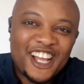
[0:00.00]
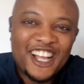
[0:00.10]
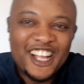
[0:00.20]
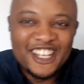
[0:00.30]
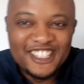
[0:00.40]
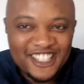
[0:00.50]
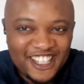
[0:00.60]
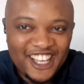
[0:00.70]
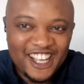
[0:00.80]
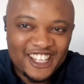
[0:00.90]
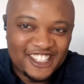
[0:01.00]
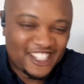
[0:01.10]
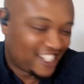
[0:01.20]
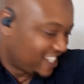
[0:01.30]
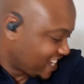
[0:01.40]
I can
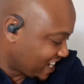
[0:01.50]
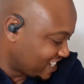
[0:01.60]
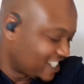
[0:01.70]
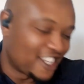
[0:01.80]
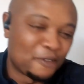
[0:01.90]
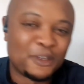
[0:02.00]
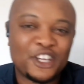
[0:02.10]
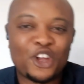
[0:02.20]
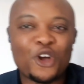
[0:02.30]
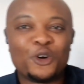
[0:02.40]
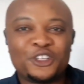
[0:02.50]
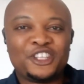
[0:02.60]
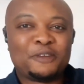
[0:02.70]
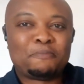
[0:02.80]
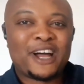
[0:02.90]
see you're being called in
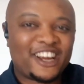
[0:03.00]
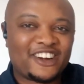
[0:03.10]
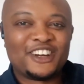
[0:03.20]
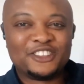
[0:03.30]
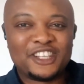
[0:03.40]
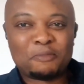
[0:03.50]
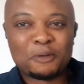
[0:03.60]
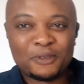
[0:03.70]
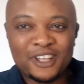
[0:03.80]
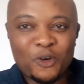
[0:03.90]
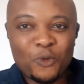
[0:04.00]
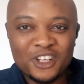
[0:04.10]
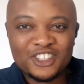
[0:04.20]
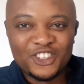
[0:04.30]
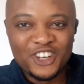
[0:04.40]
the background. There are people that
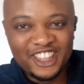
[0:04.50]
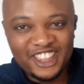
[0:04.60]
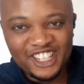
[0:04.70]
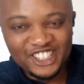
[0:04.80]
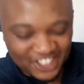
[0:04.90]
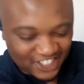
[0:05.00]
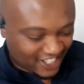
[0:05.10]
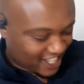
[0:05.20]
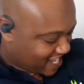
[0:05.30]
want your attention.